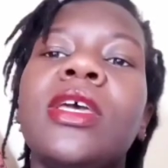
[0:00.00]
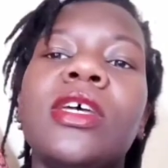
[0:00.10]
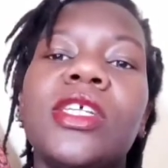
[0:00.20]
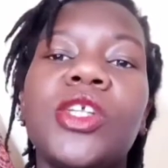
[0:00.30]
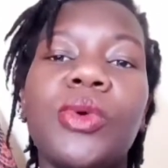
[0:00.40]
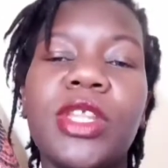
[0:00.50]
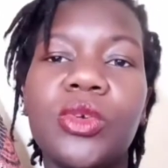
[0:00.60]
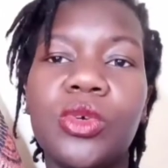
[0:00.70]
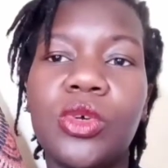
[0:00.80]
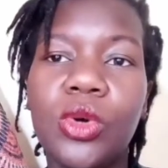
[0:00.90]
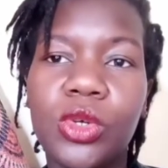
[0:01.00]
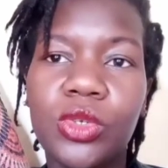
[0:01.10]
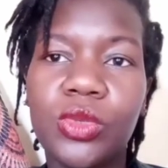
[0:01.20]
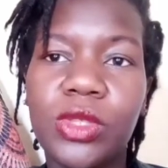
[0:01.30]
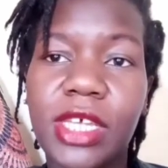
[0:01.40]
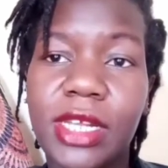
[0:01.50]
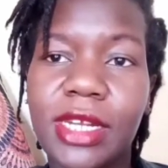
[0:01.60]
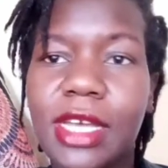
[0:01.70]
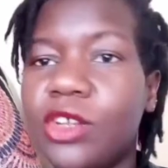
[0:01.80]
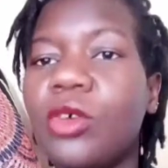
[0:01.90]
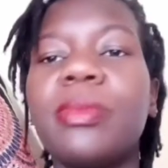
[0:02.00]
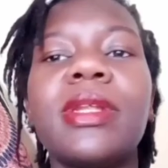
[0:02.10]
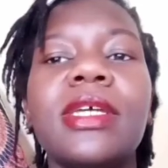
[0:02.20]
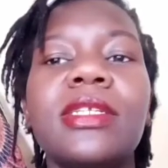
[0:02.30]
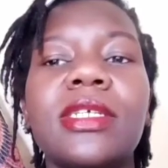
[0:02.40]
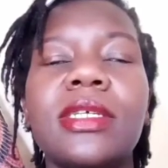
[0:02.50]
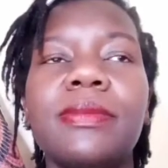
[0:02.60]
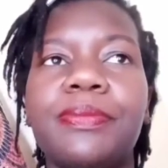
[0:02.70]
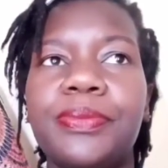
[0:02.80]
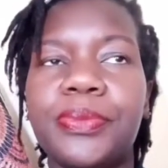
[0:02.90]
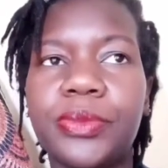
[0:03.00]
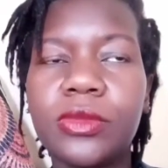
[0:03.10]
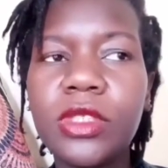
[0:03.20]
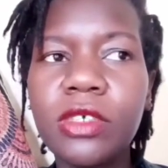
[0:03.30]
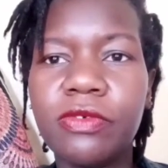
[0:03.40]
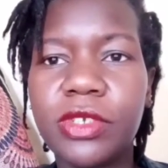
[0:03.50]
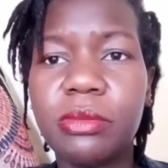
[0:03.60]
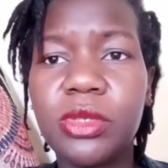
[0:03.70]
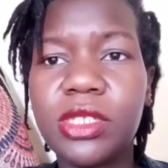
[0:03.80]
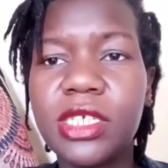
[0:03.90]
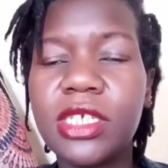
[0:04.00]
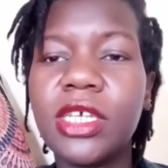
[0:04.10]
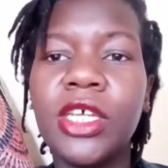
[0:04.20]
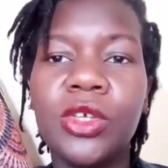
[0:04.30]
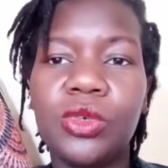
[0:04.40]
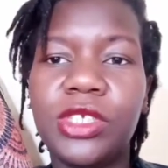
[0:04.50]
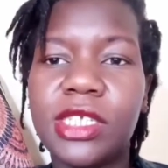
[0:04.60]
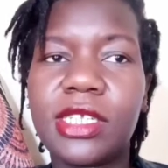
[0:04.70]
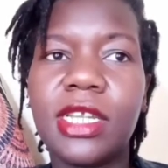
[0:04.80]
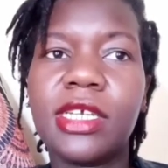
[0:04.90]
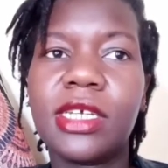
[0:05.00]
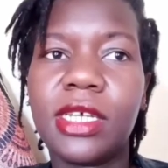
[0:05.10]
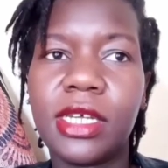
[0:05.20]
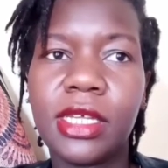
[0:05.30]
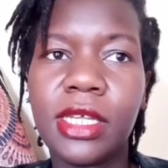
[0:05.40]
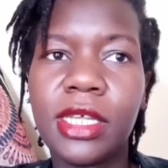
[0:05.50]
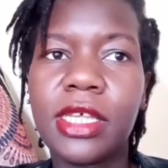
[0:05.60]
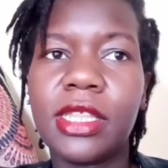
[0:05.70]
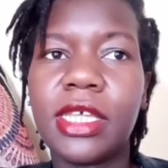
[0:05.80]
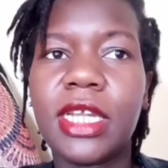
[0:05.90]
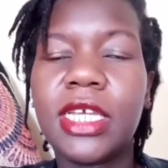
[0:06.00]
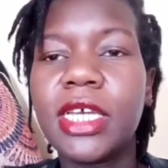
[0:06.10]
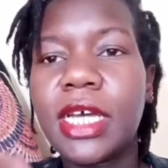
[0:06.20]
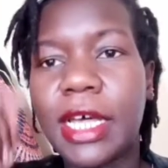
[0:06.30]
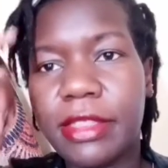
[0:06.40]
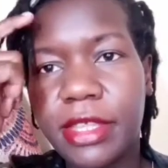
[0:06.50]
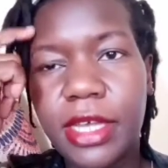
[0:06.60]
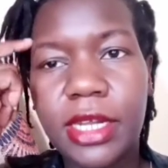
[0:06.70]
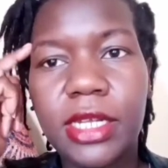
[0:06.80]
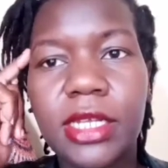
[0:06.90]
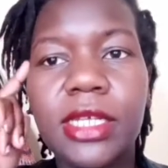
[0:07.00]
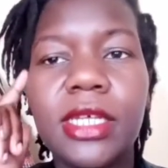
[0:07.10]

So when you go to the non-copyright free music, you just click the link, and then